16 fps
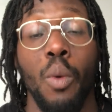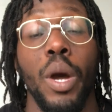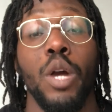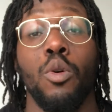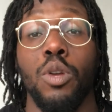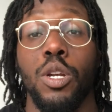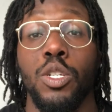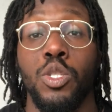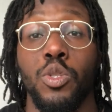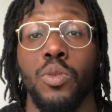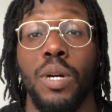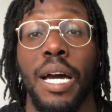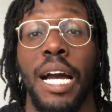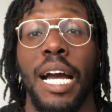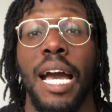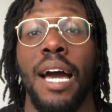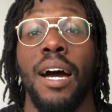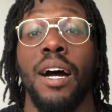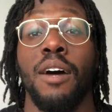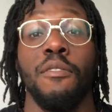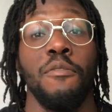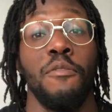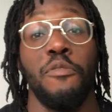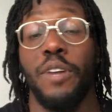you call
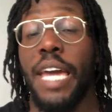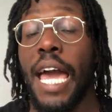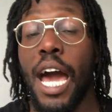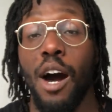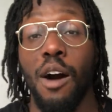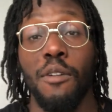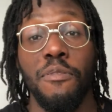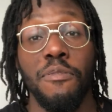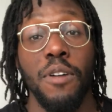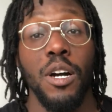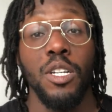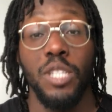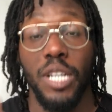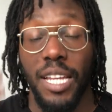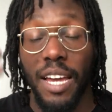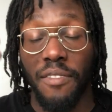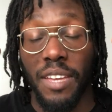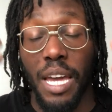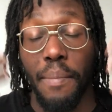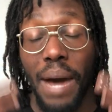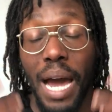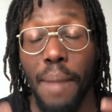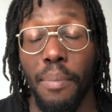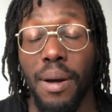it, for your health, to clear your
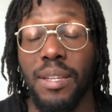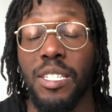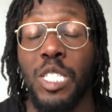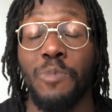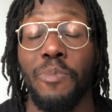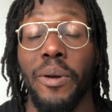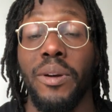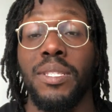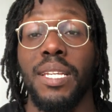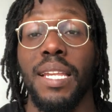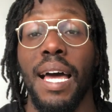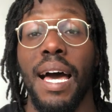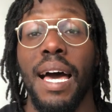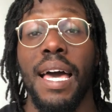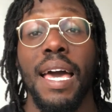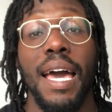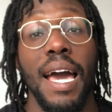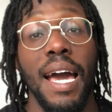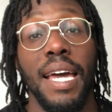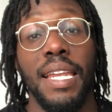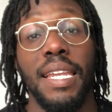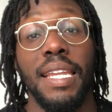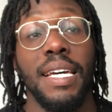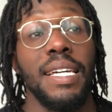mind, body, and spirit,
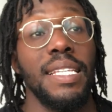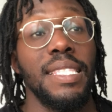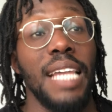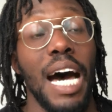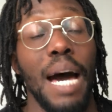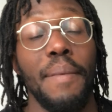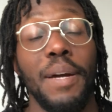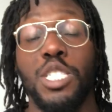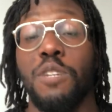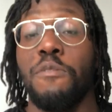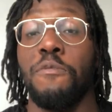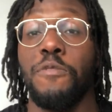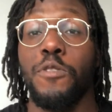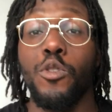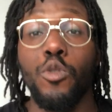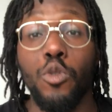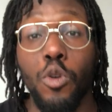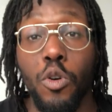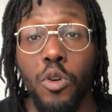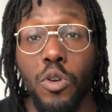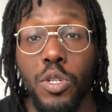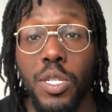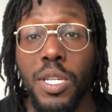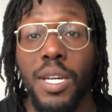and that makes you feel
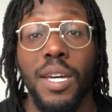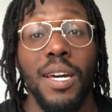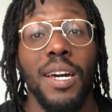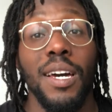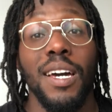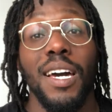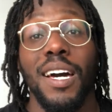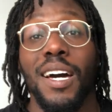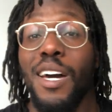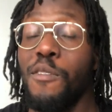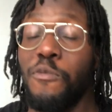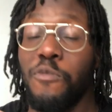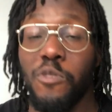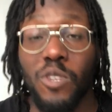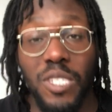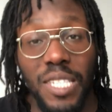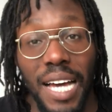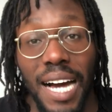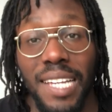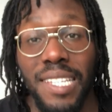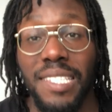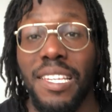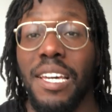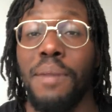good,
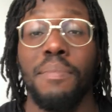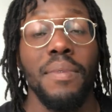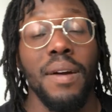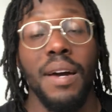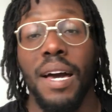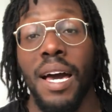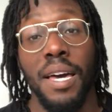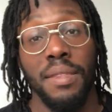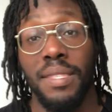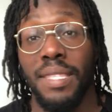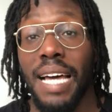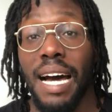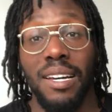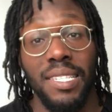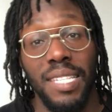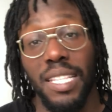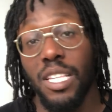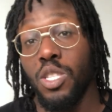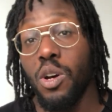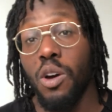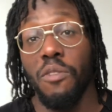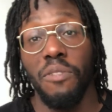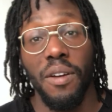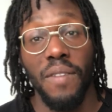enthusiasm. And that set the
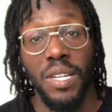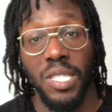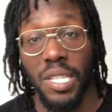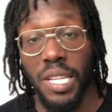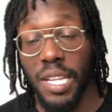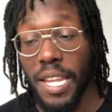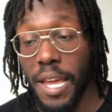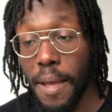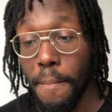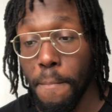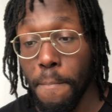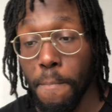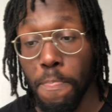tone for the rest of the day.